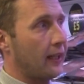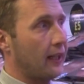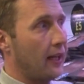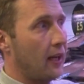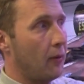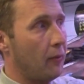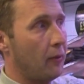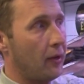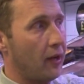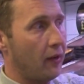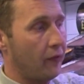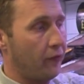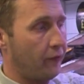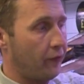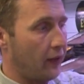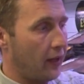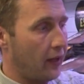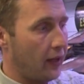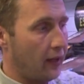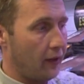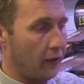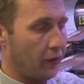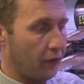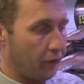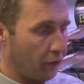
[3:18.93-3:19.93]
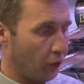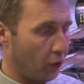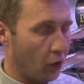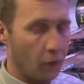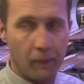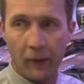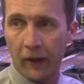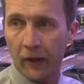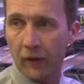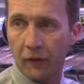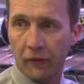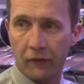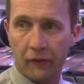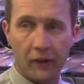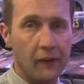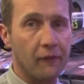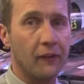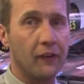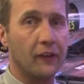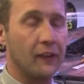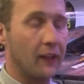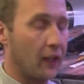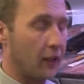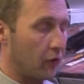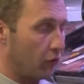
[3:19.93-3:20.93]
here we have the £4 3
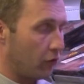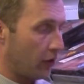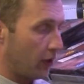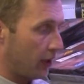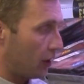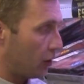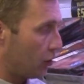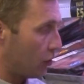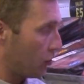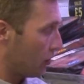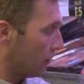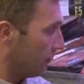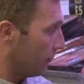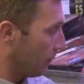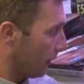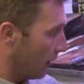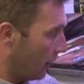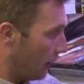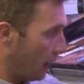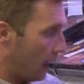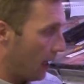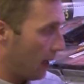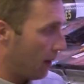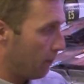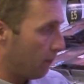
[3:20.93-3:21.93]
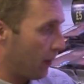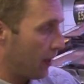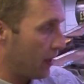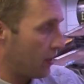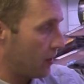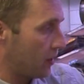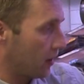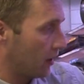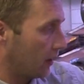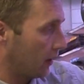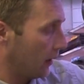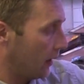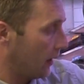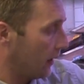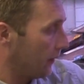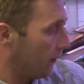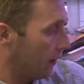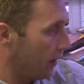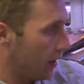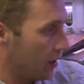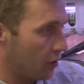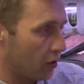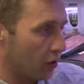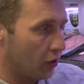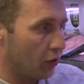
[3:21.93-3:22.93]
for £10 range. Basically
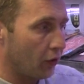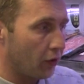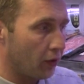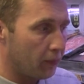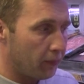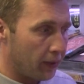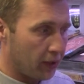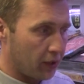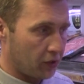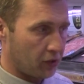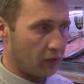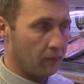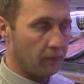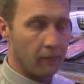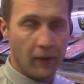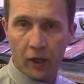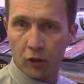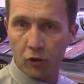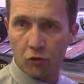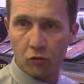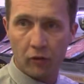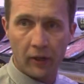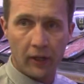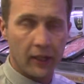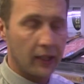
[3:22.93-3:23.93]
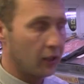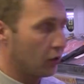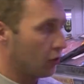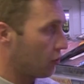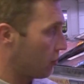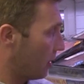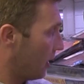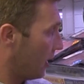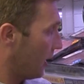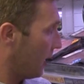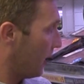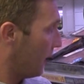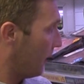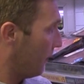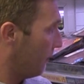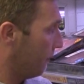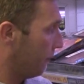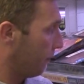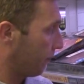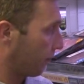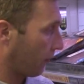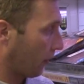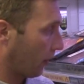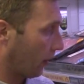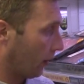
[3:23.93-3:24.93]
it's another mix and match range,
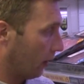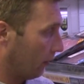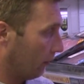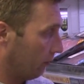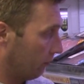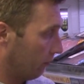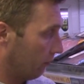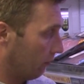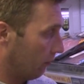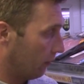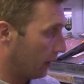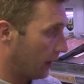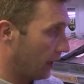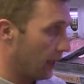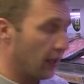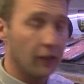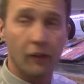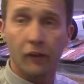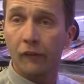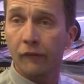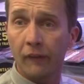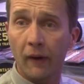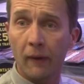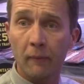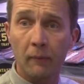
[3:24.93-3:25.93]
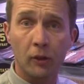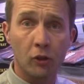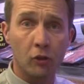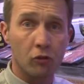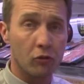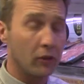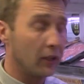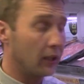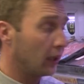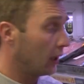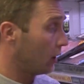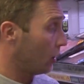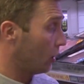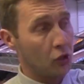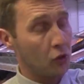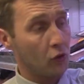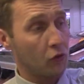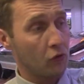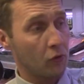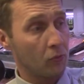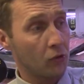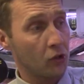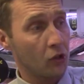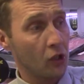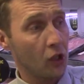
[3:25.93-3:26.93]
geared at families really. Choose
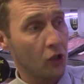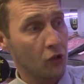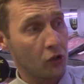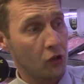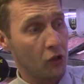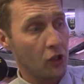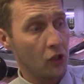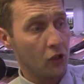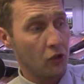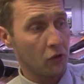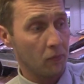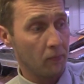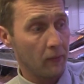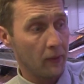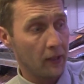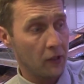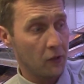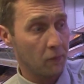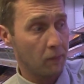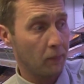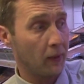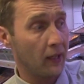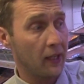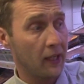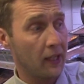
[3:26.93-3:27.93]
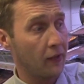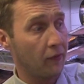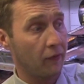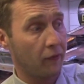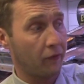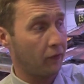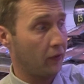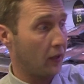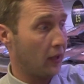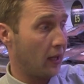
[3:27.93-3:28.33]
some sausage, minced beef,